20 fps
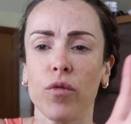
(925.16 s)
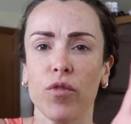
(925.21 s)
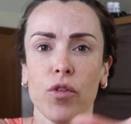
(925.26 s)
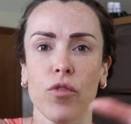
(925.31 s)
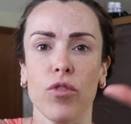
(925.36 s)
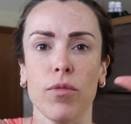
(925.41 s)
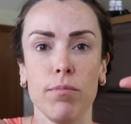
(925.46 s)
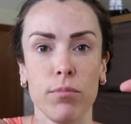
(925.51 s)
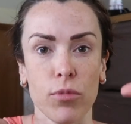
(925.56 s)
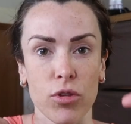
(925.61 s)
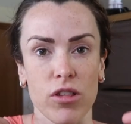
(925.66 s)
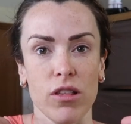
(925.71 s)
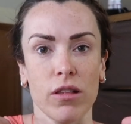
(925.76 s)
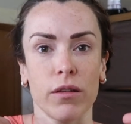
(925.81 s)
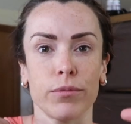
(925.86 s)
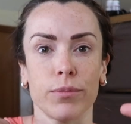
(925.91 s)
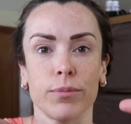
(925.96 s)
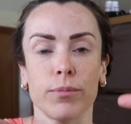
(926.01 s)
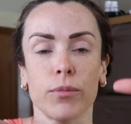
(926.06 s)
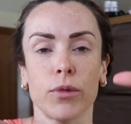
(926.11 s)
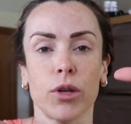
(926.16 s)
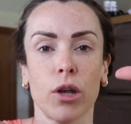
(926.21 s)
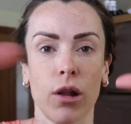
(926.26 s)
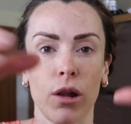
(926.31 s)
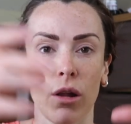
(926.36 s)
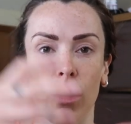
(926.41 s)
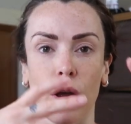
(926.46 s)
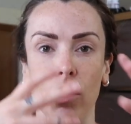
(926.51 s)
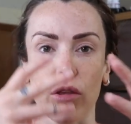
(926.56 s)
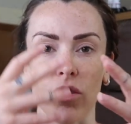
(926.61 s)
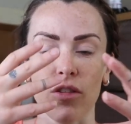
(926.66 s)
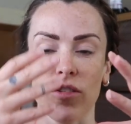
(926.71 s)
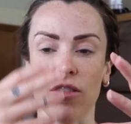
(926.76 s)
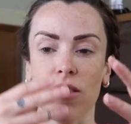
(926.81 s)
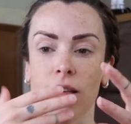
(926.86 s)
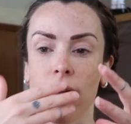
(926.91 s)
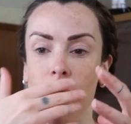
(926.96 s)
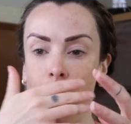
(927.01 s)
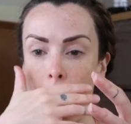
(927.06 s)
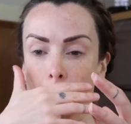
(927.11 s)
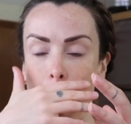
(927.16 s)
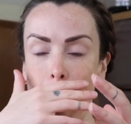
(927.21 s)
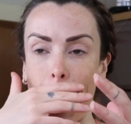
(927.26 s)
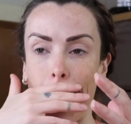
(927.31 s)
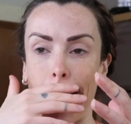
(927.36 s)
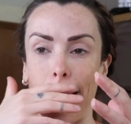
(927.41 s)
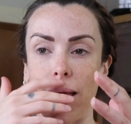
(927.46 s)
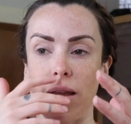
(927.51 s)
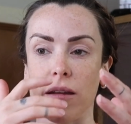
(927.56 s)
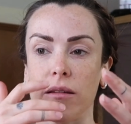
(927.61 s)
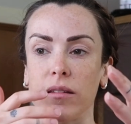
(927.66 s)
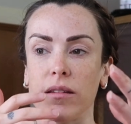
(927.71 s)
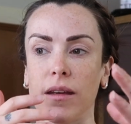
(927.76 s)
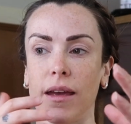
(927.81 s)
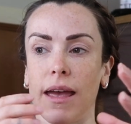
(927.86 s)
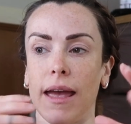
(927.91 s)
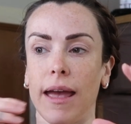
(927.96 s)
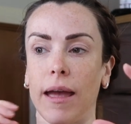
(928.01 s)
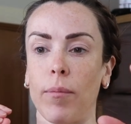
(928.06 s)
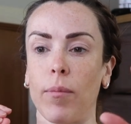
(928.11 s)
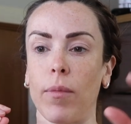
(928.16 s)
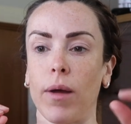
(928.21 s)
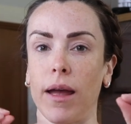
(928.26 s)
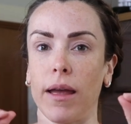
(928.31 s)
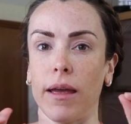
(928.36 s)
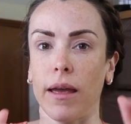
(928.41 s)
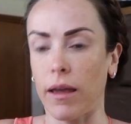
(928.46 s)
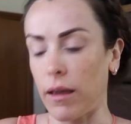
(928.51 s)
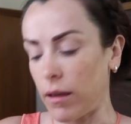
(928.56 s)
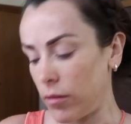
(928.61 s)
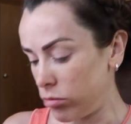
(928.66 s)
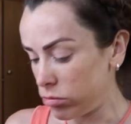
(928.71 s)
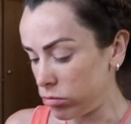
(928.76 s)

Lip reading: of those muslin cloths and I